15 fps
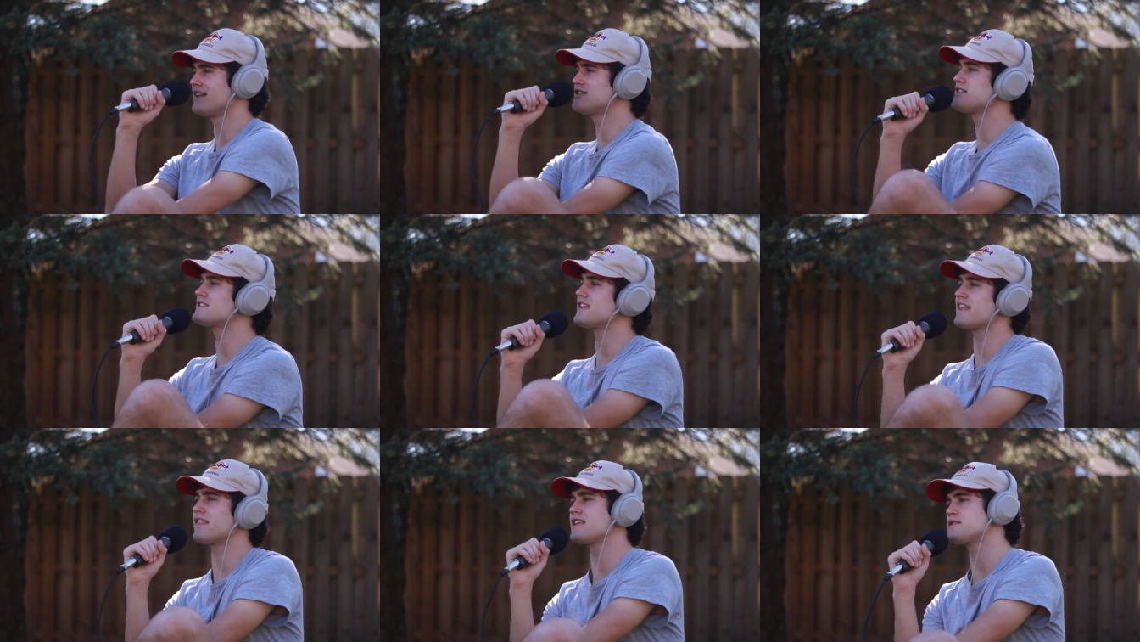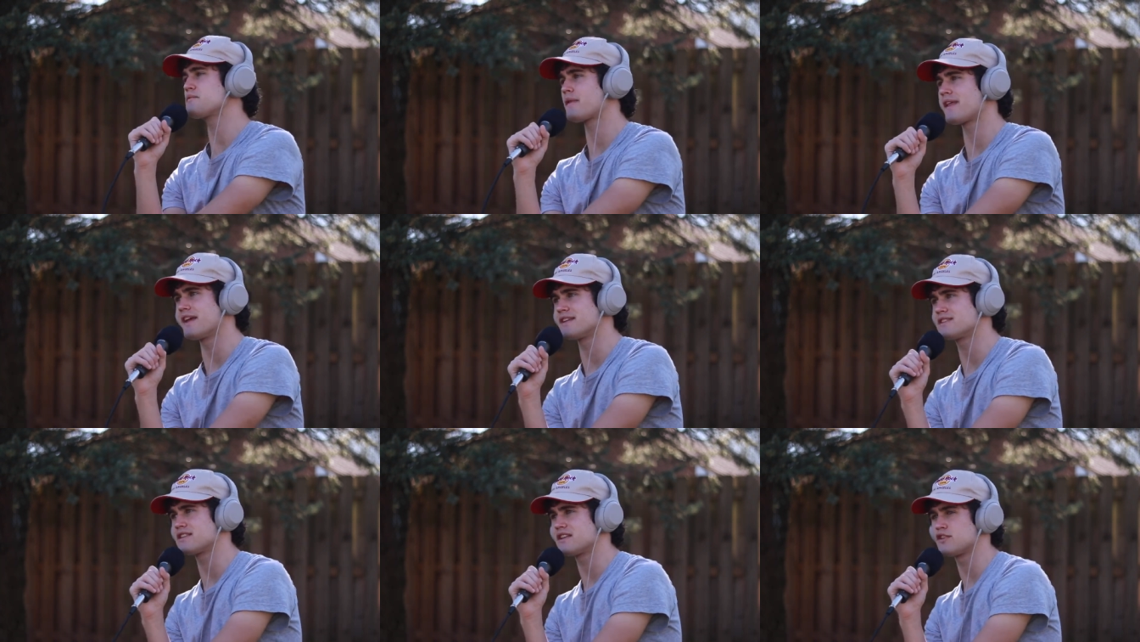Let's just say this
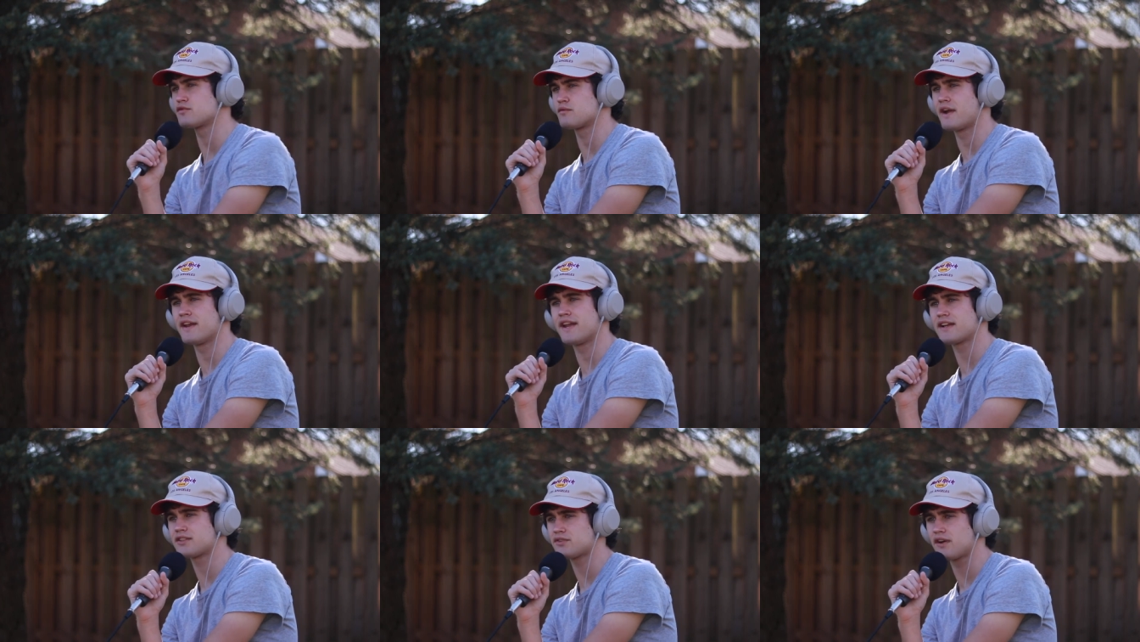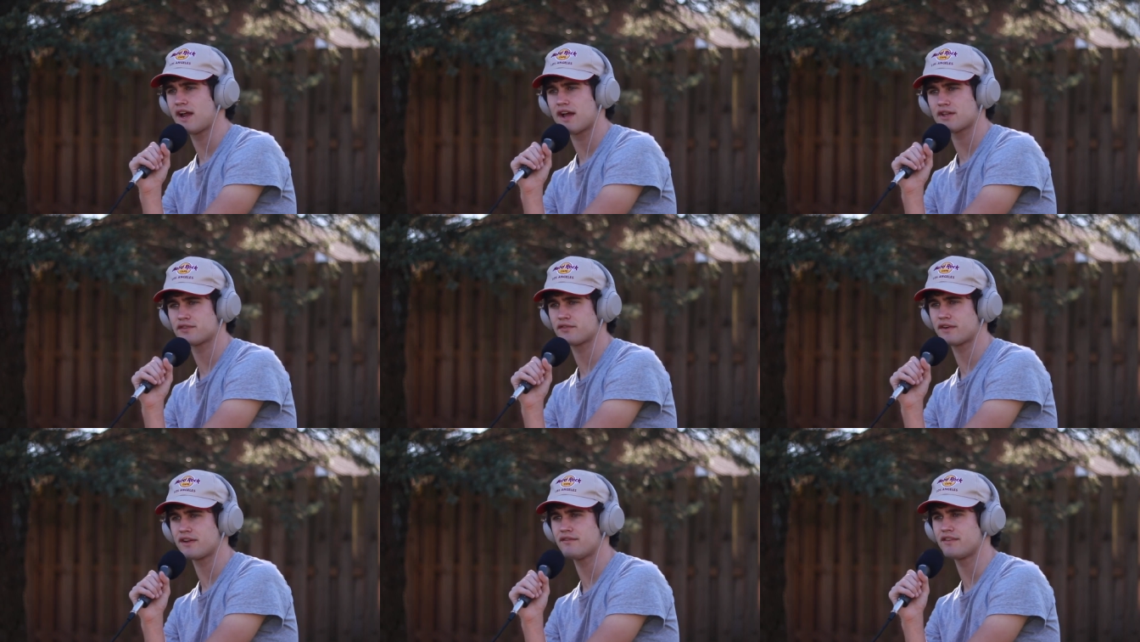place is right next to our
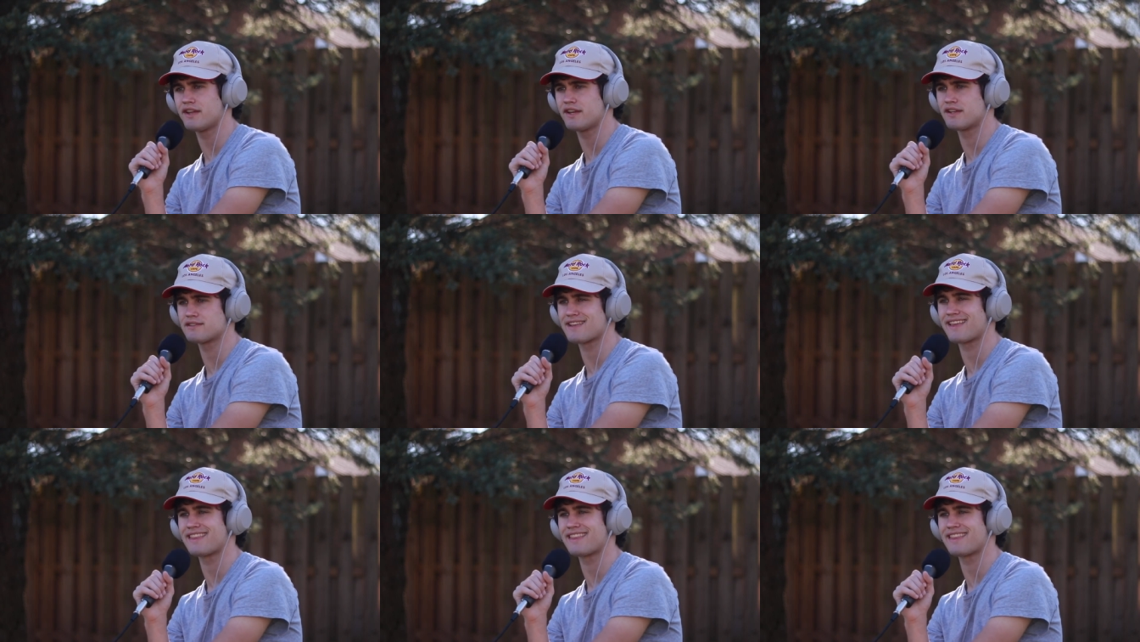house for convenience.